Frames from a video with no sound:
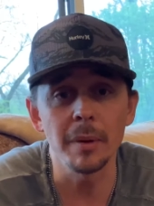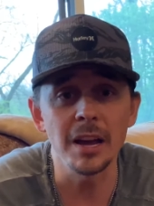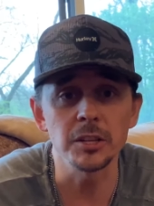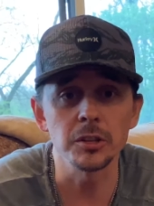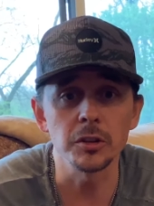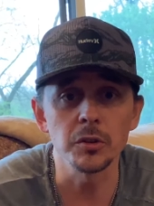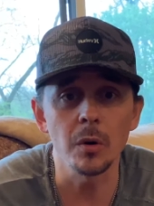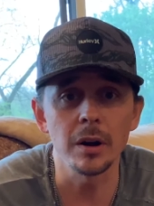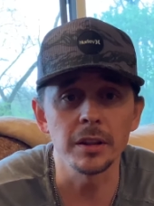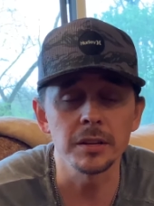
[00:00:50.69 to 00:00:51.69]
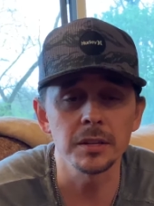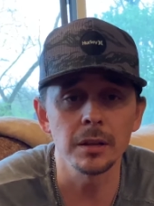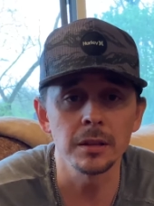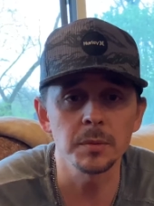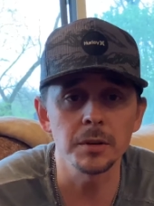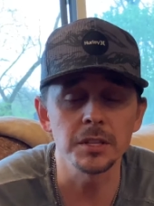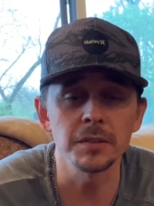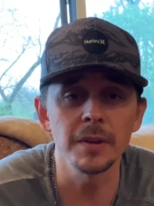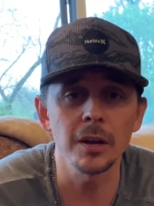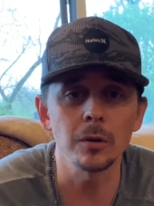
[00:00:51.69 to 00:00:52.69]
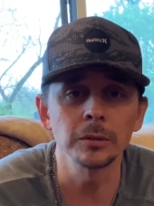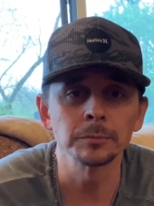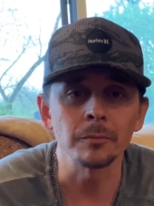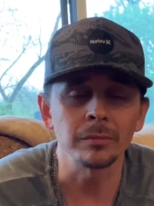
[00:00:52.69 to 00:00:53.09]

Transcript: passenger door in this person's vehicle.